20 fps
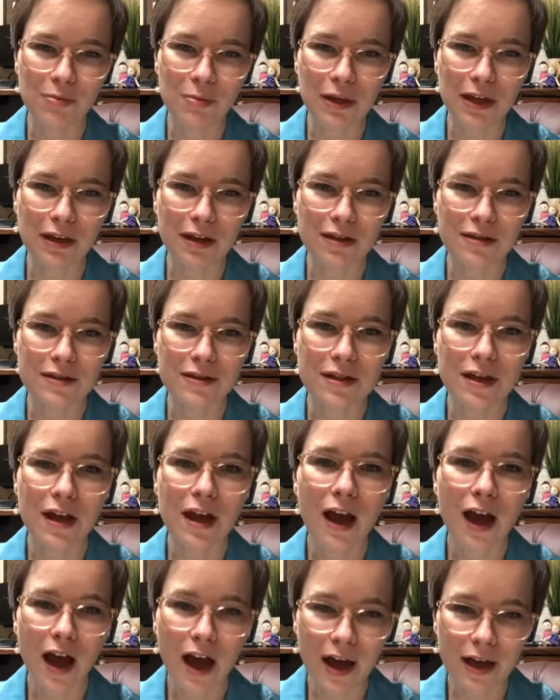because
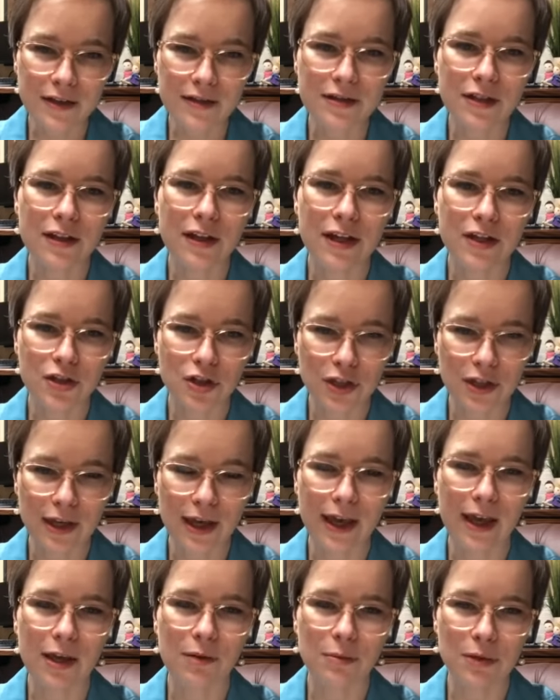isolation
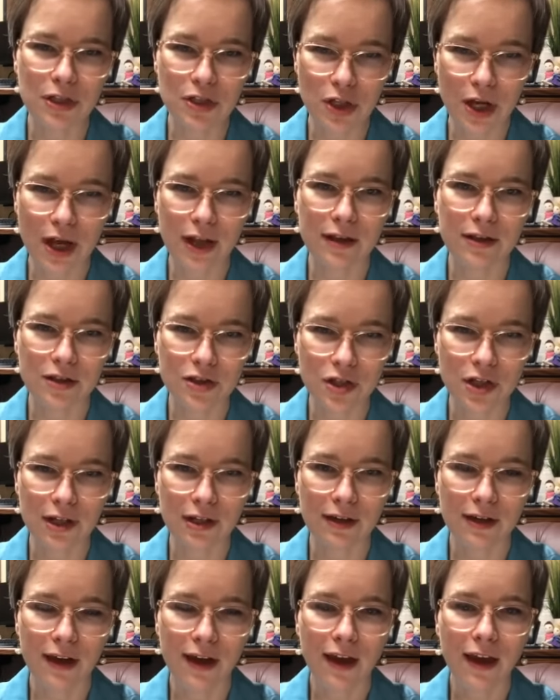can be challenging,